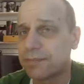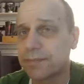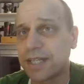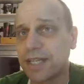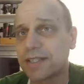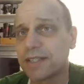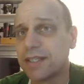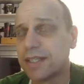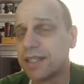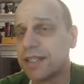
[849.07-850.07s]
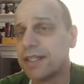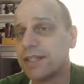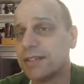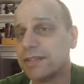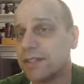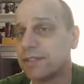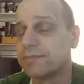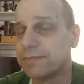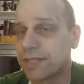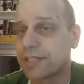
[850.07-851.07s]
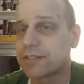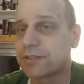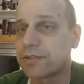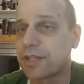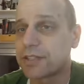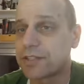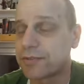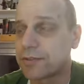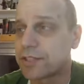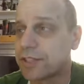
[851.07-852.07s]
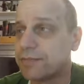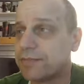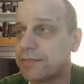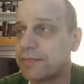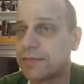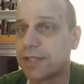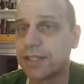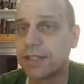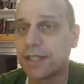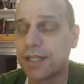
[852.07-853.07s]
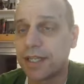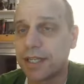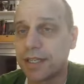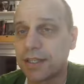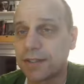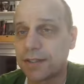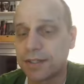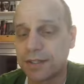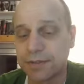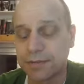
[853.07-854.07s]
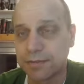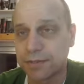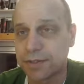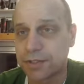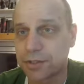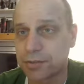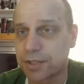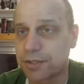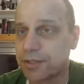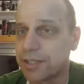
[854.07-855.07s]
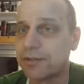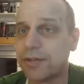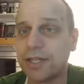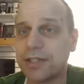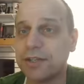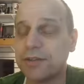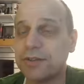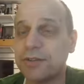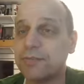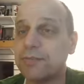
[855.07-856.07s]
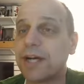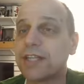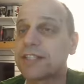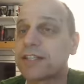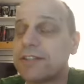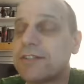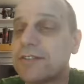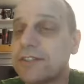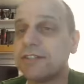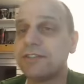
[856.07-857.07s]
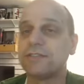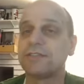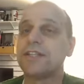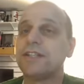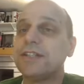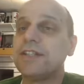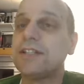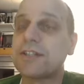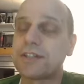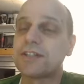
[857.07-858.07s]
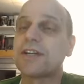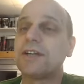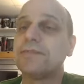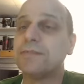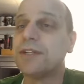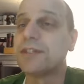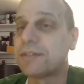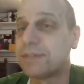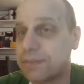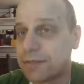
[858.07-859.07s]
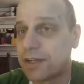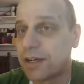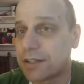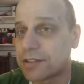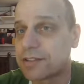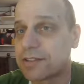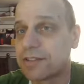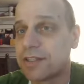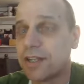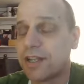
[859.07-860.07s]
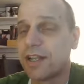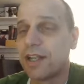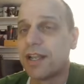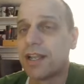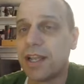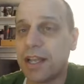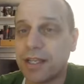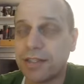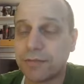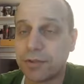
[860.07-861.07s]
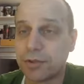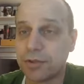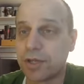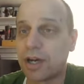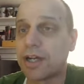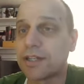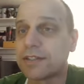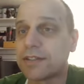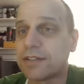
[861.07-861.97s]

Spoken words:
that, that's total cost of ownership, right? And I just want to reiterate, you buy technology, right? It's going to come with costs. And if you're not